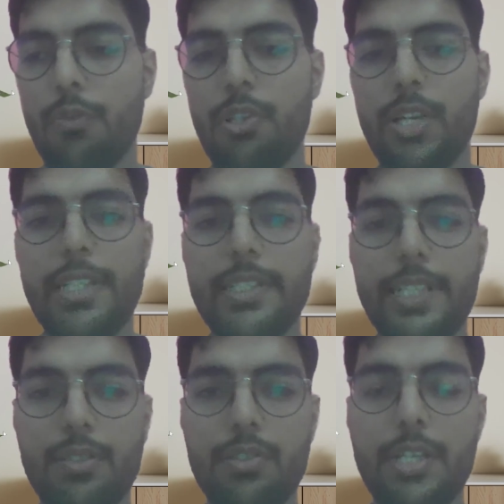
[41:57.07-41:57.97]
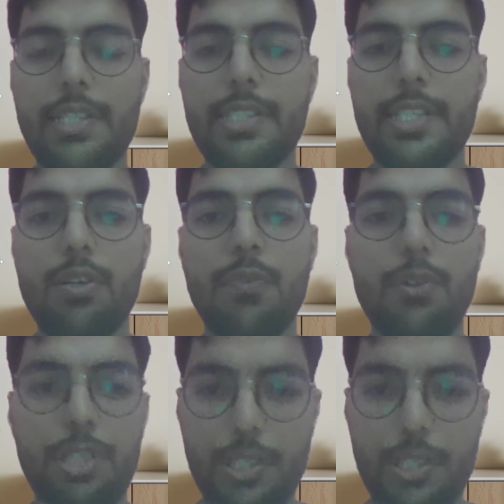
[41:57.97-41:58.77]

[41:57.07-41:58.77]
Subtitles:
is the right sizing of your